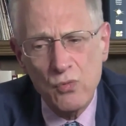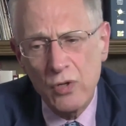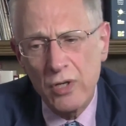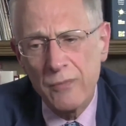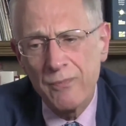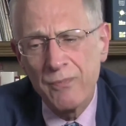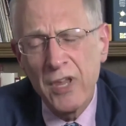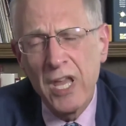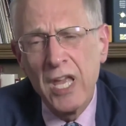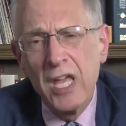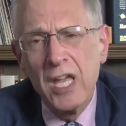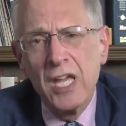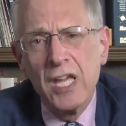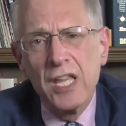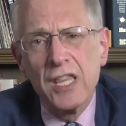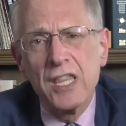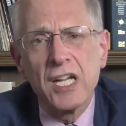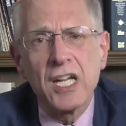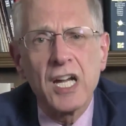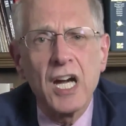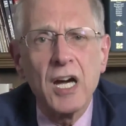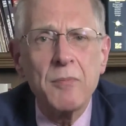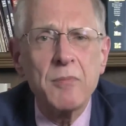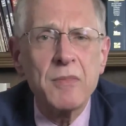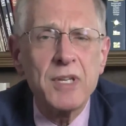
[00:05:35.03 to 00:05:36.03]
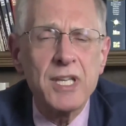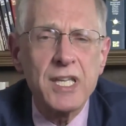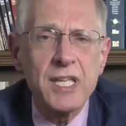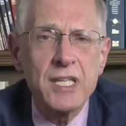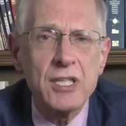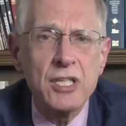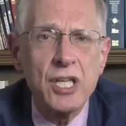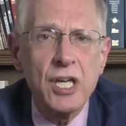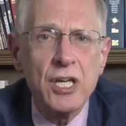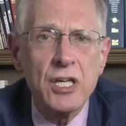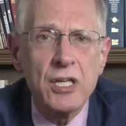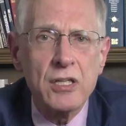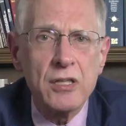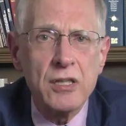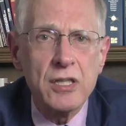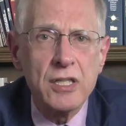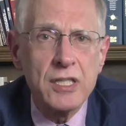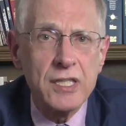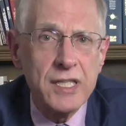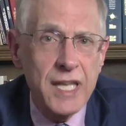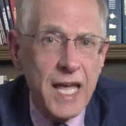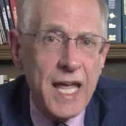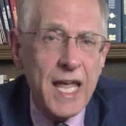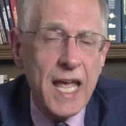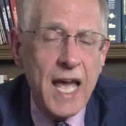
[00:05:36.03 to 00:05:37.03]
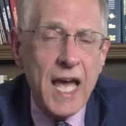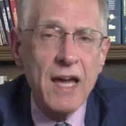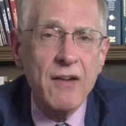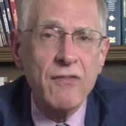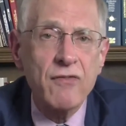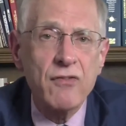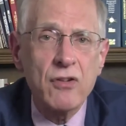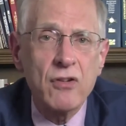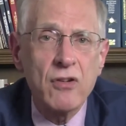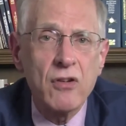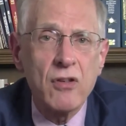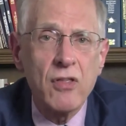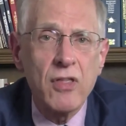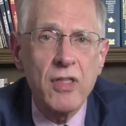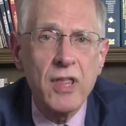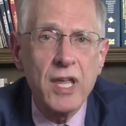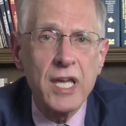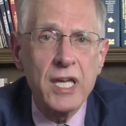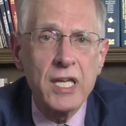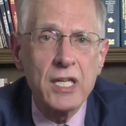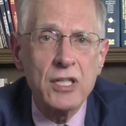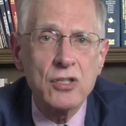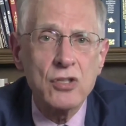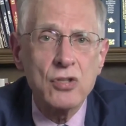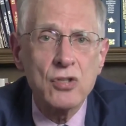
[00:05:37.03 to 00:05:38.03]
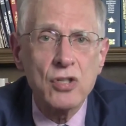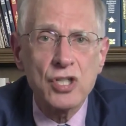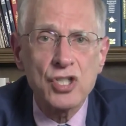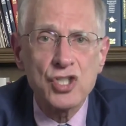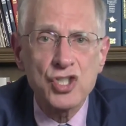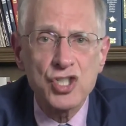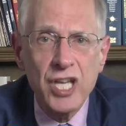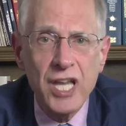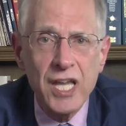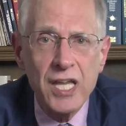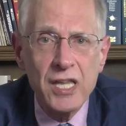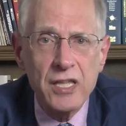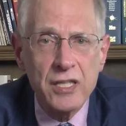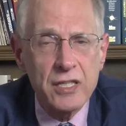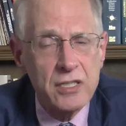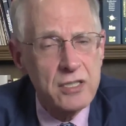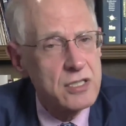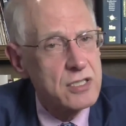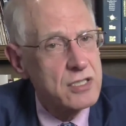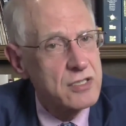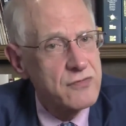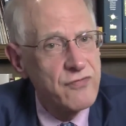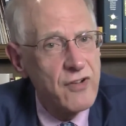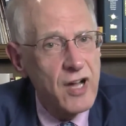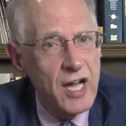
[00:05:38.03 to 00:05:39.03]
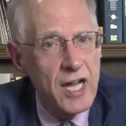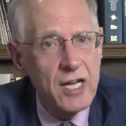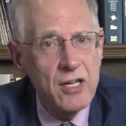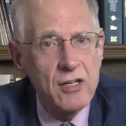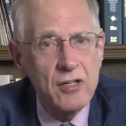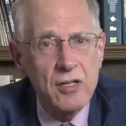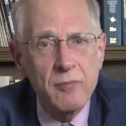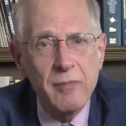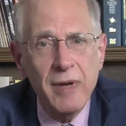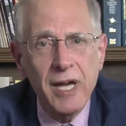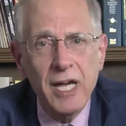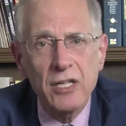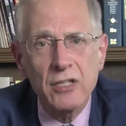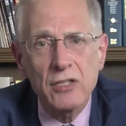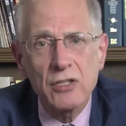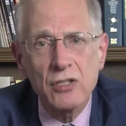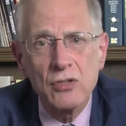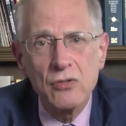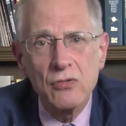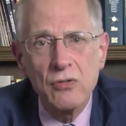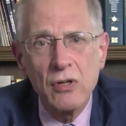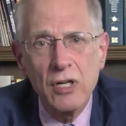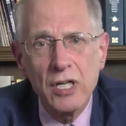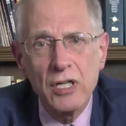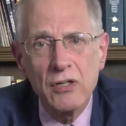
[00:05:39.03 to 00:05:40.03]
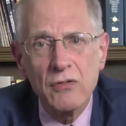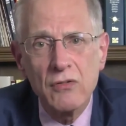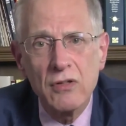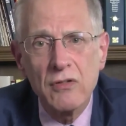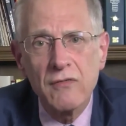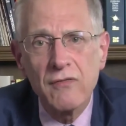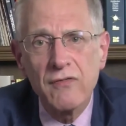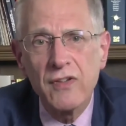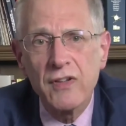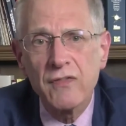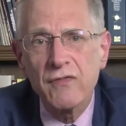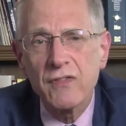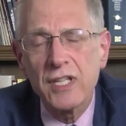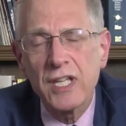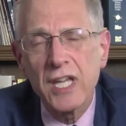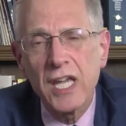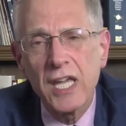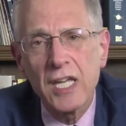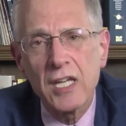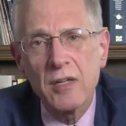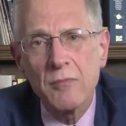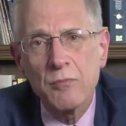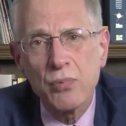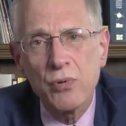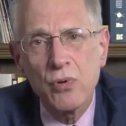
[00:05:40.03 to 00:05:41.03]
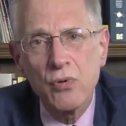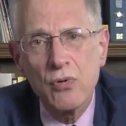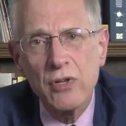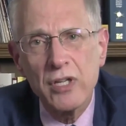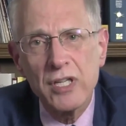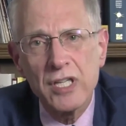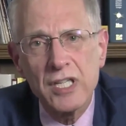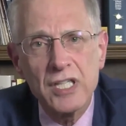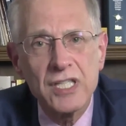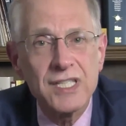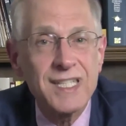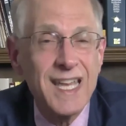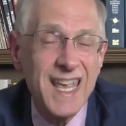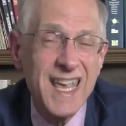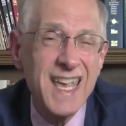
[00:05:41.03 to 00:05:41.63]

Well, the company, the day after they took Salix, fired about 258 employees,